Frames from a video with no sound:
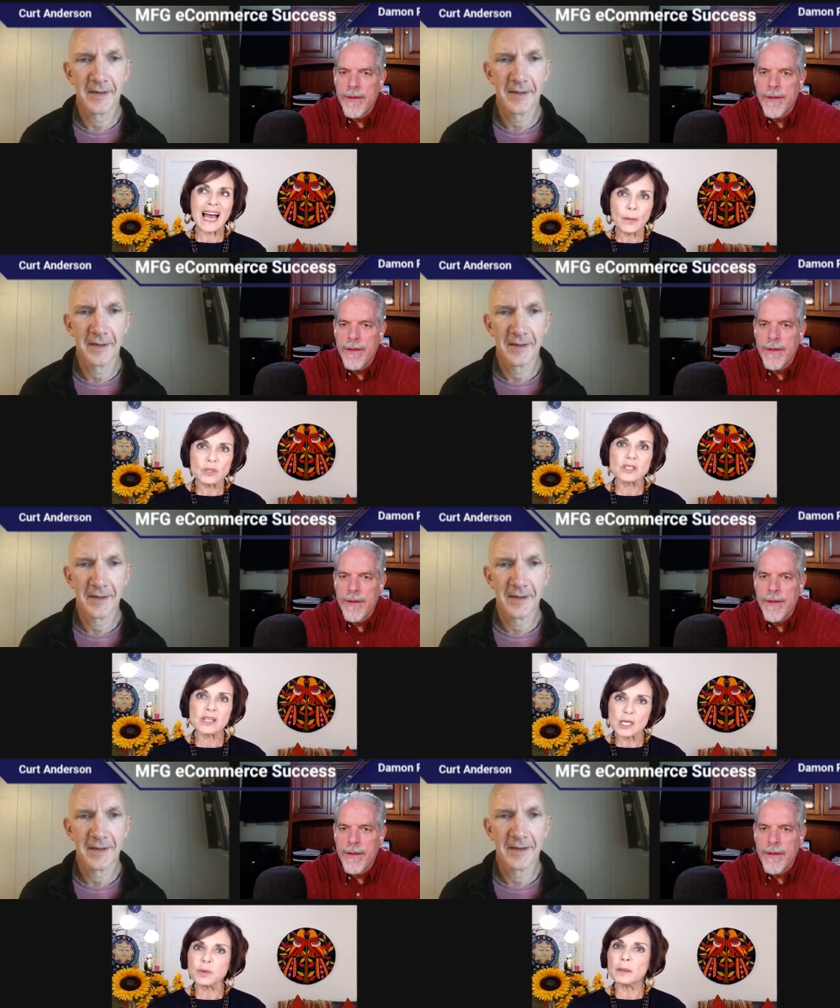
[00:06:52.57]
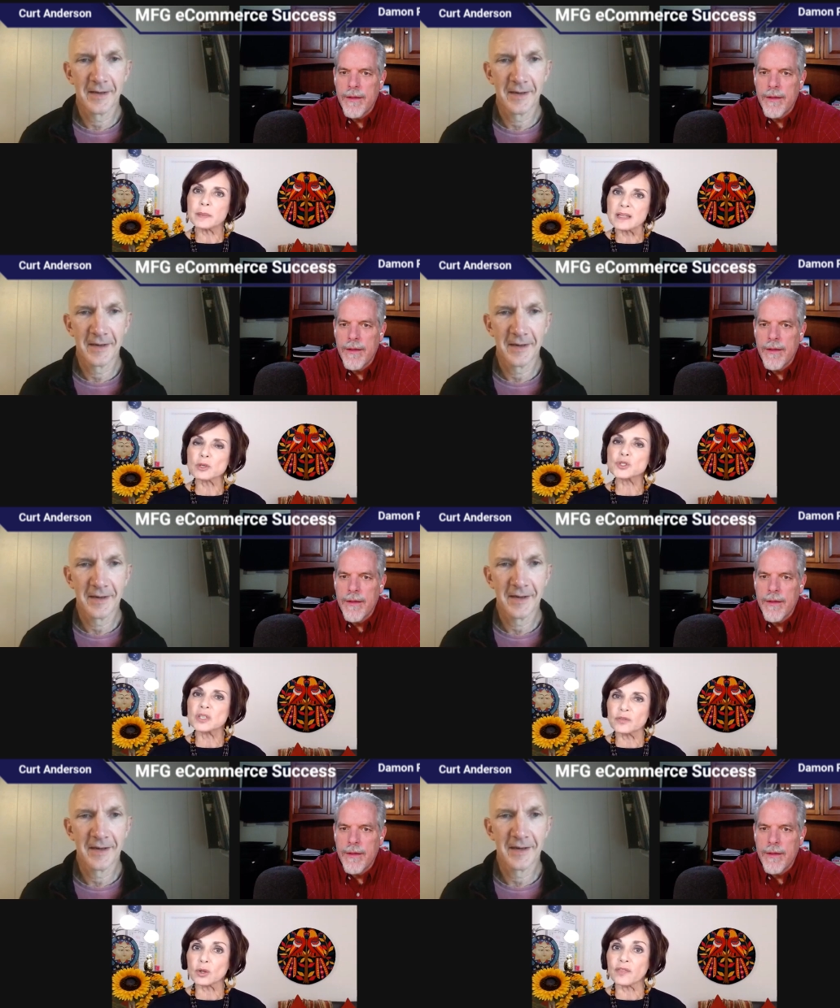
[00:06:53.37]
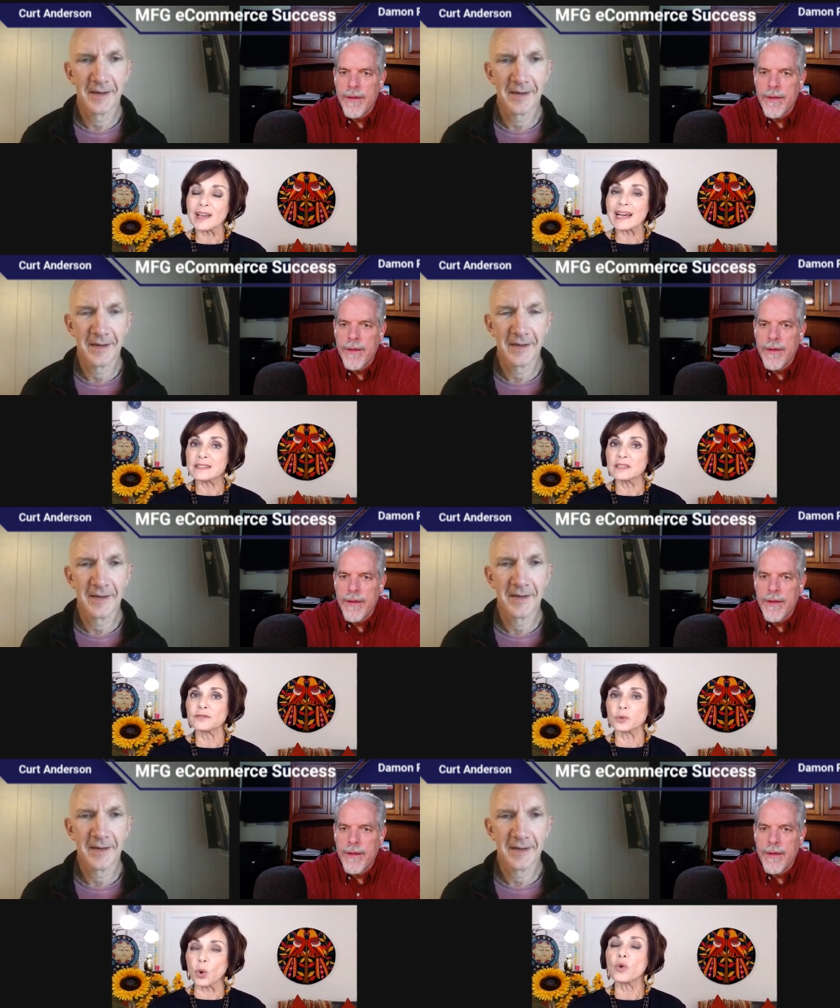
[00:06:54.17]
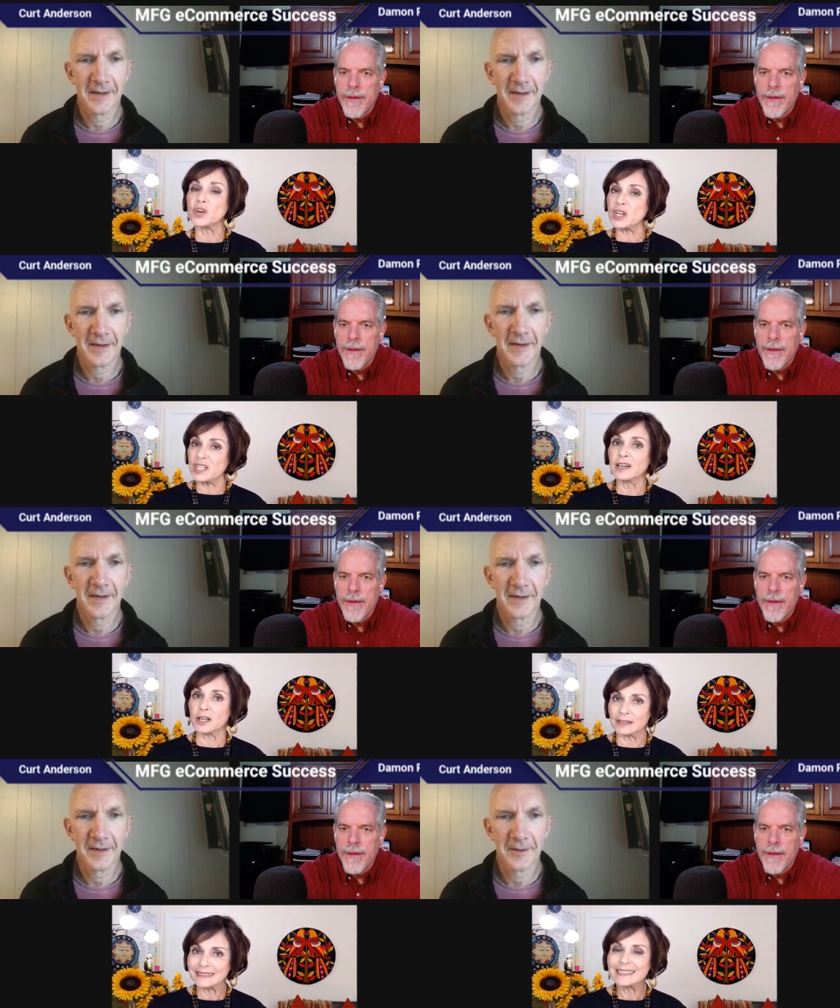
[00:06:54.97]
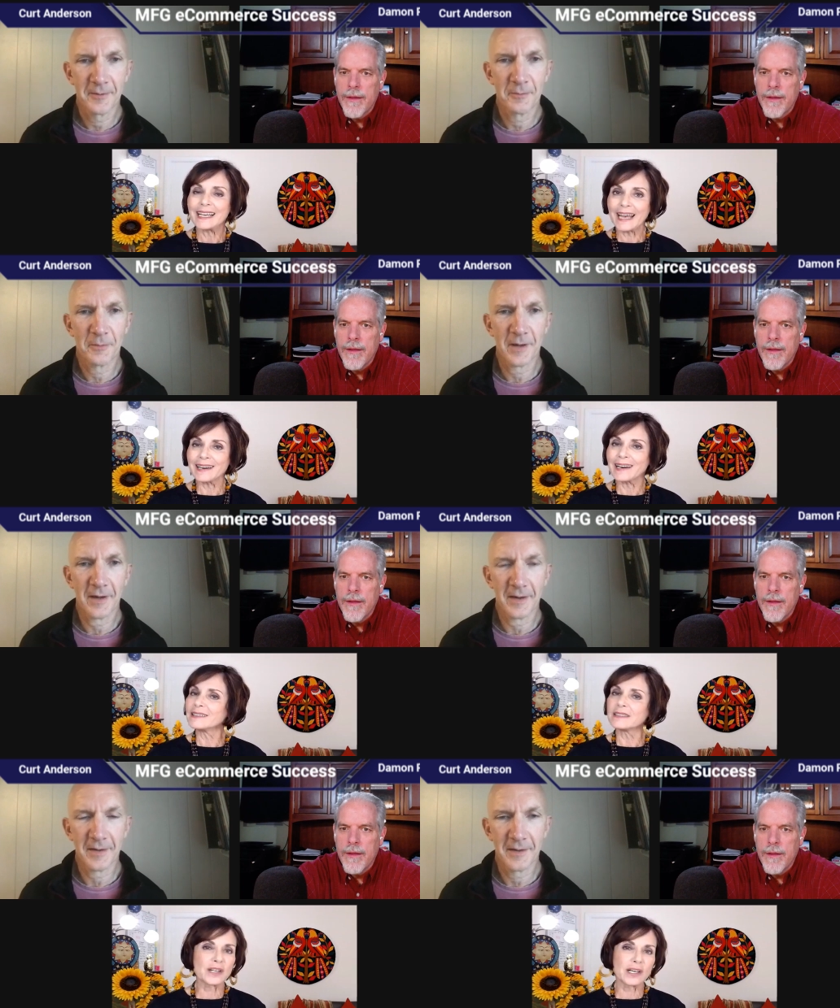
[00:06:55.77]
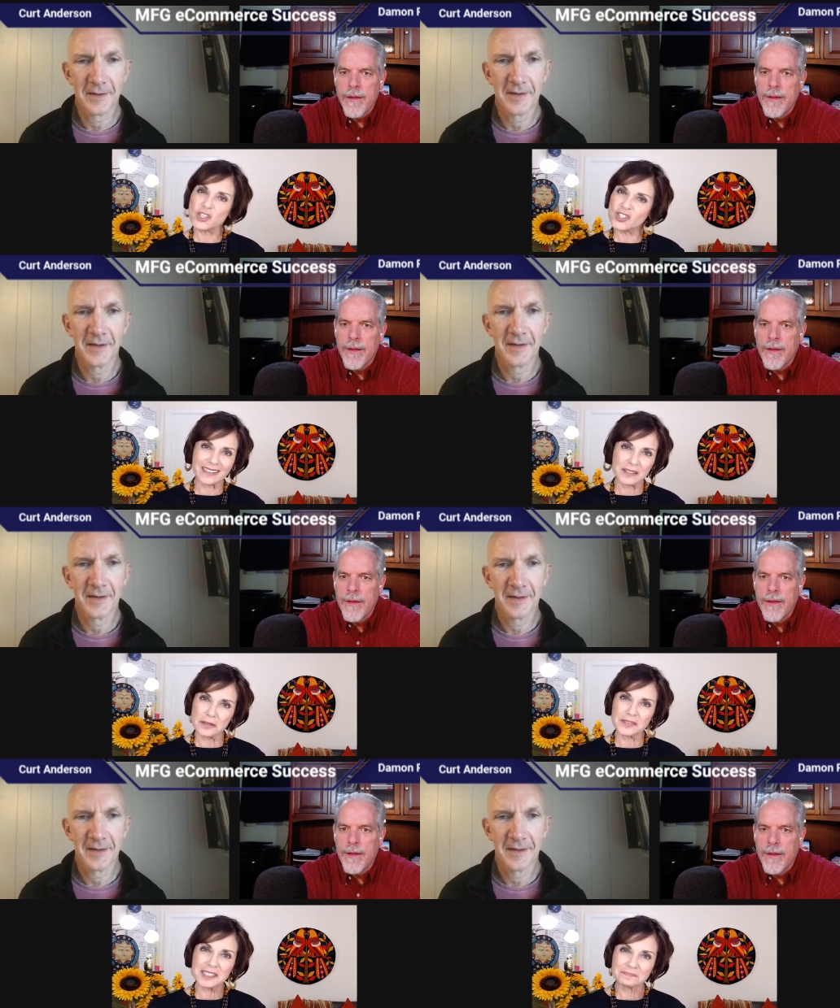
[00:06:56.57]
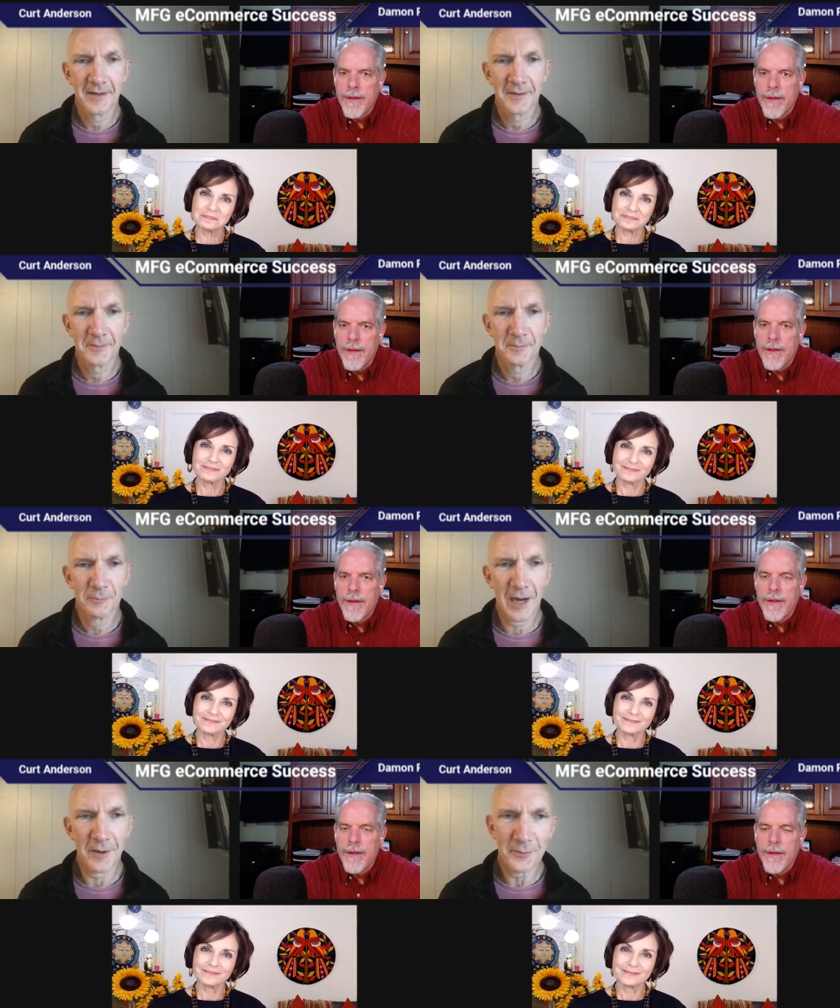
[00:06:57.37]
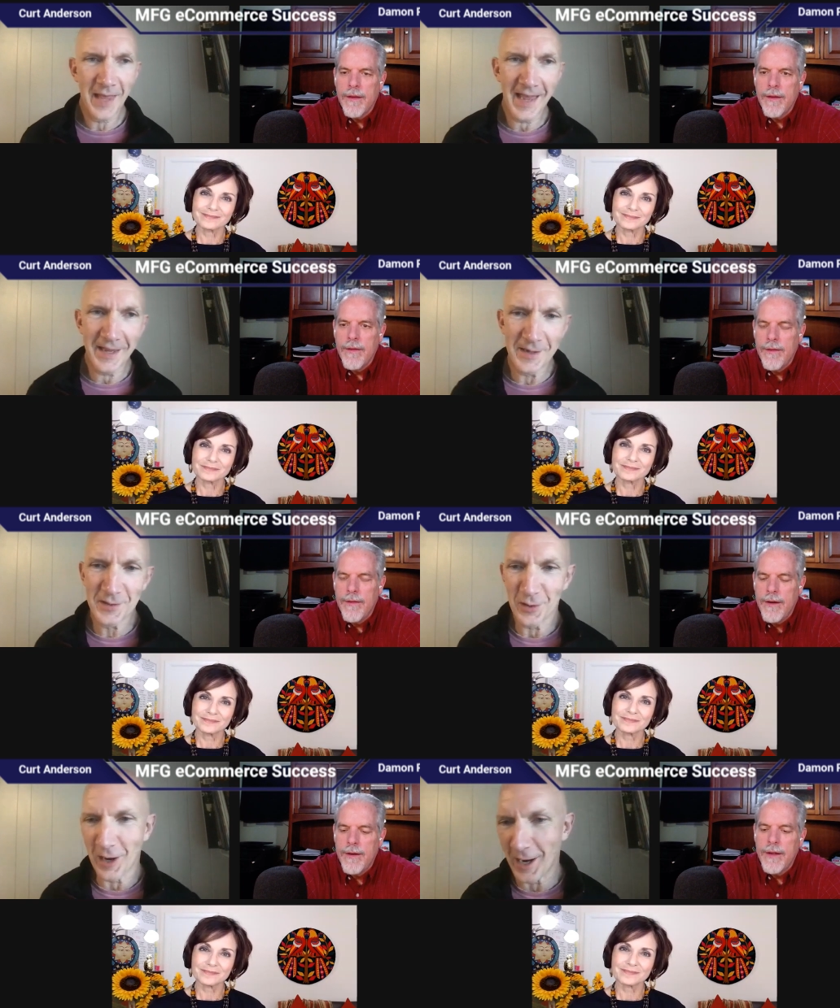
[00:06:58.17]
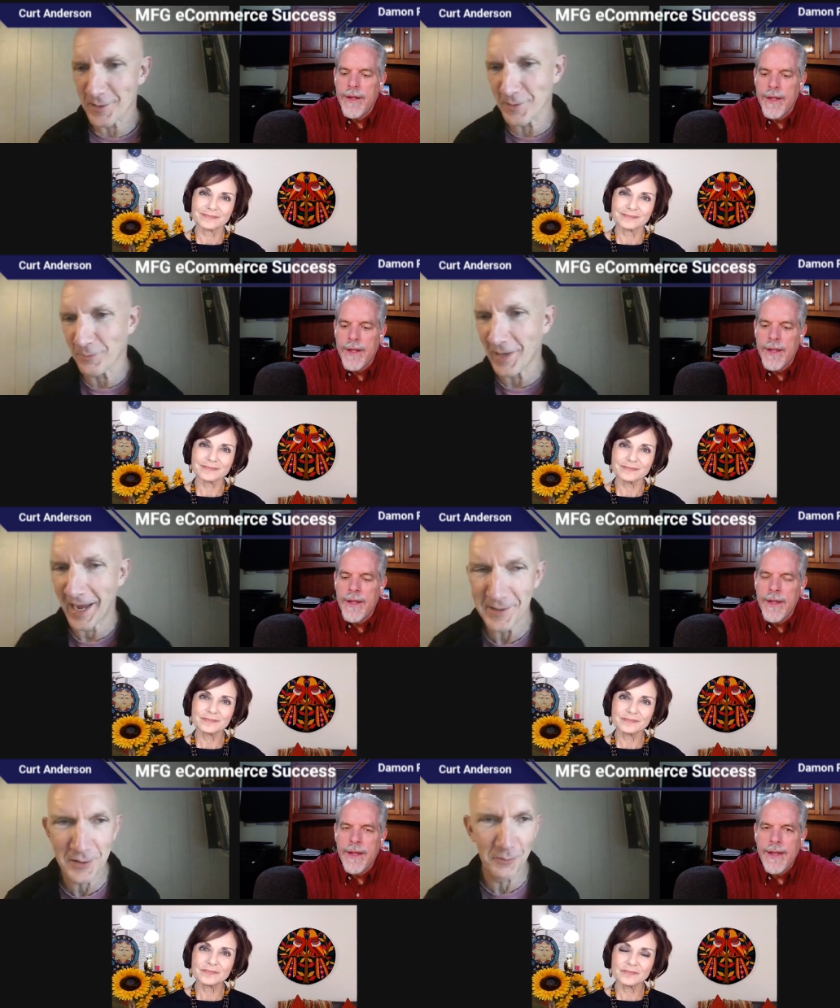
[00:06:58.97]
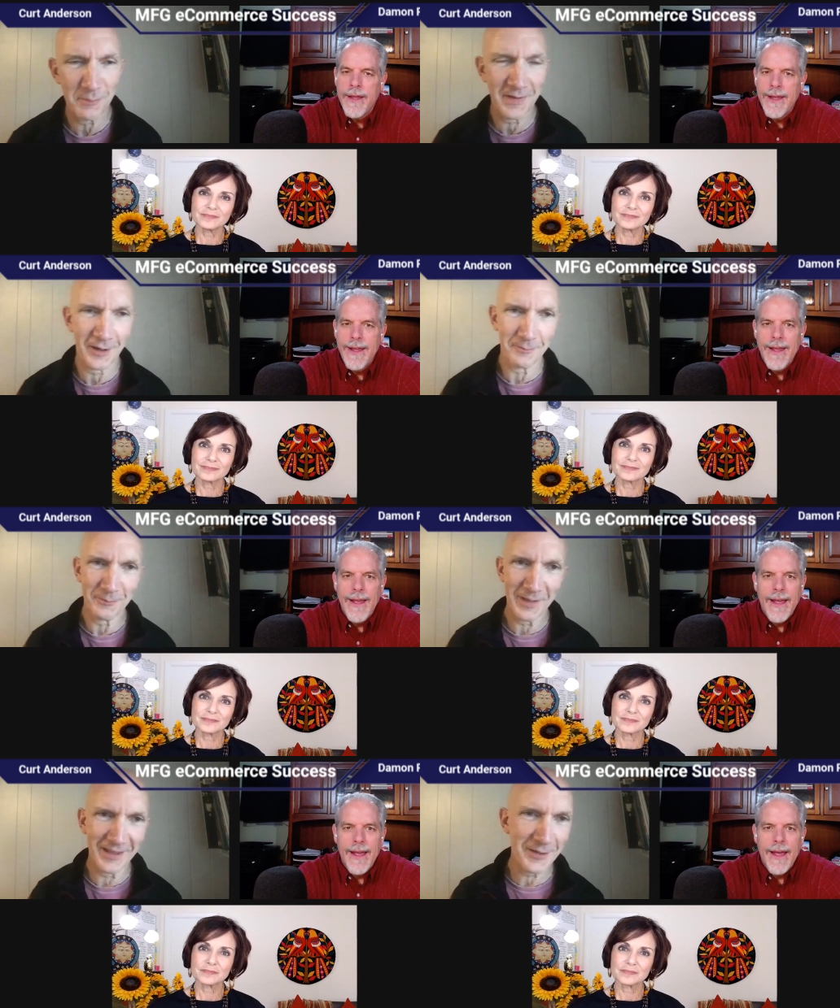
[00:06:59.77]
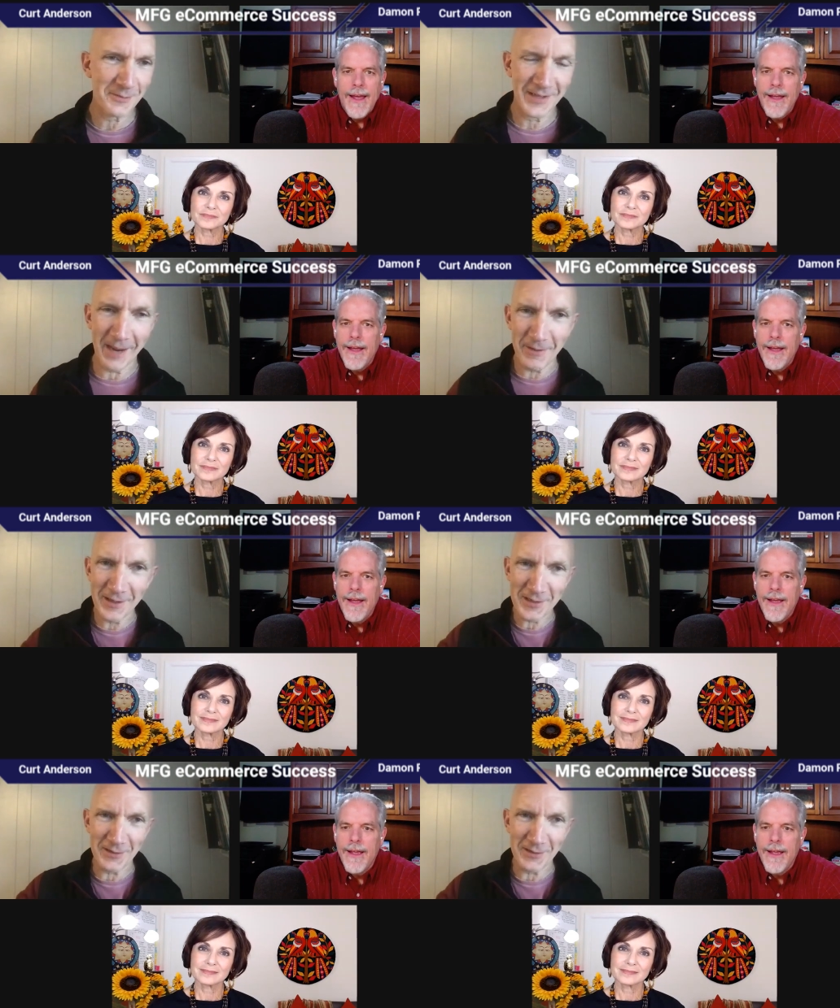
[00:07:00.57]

Speaker 1: I would say is probably the most difficult thing I did for over a year, and I loved every second of it. Wow,
Speaker 2: that is wow. awesome, guys. So, um, th- Damon, this is